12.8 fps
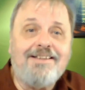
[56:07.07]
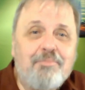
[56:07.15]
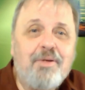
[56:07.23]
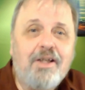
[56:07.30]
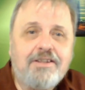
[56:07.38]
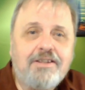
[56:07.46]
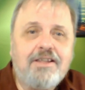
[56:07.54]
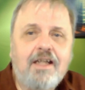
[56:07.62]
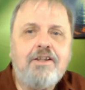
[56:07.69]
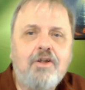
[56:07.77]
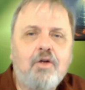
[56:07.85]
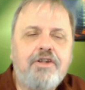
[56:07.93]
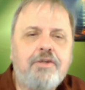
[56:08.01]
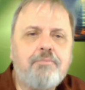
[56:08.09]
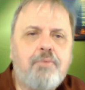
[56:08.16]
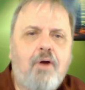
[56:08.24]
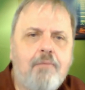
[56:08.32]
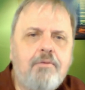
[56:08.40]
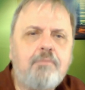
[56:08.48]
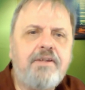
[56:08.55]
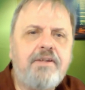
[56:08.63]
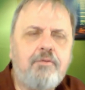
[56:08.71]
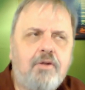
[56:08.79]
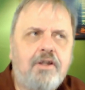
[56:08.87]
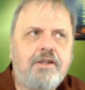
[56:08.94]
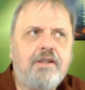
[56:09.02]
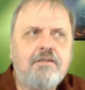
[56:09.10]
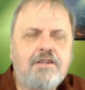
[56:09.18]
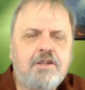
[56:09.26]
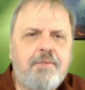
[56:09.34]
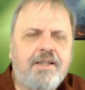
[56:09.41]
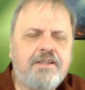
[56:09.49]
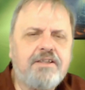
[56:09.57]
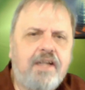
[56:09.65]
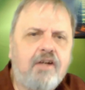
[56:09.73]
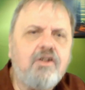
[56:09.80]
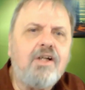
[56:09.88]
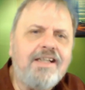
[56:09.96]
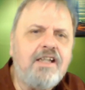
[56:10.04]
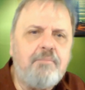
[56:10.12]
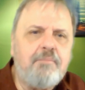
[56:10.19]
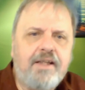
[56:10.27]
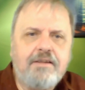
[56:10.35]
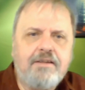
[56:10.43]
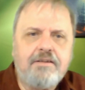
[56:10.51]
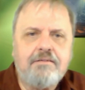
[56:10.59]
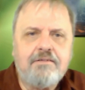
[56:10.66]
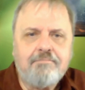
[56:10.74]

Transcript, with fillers: but uh, you know you probably want to space it out a little bit,